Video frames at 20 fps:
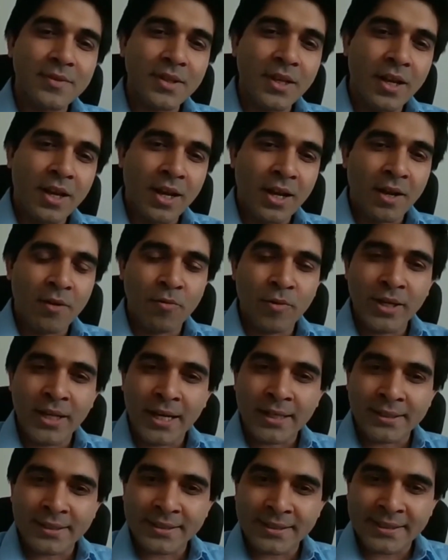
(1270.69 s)
will
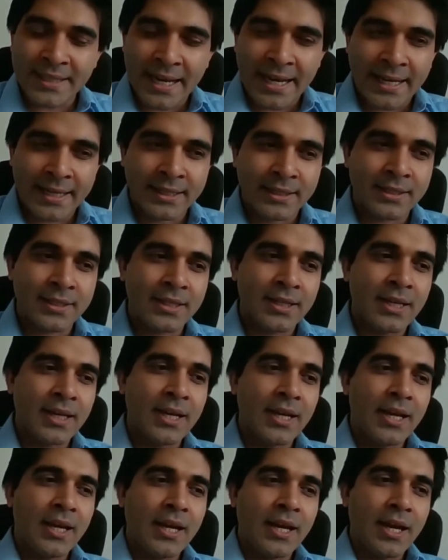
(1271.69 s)
understand
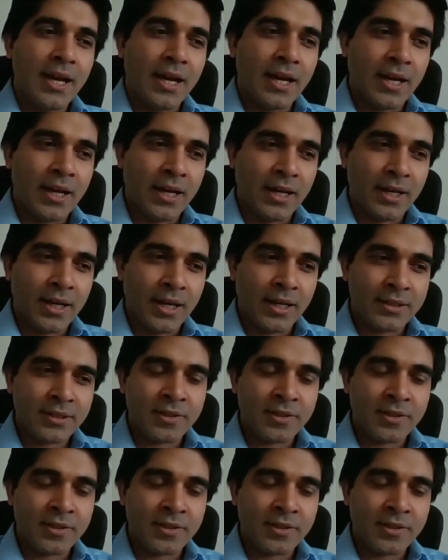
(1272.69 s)
a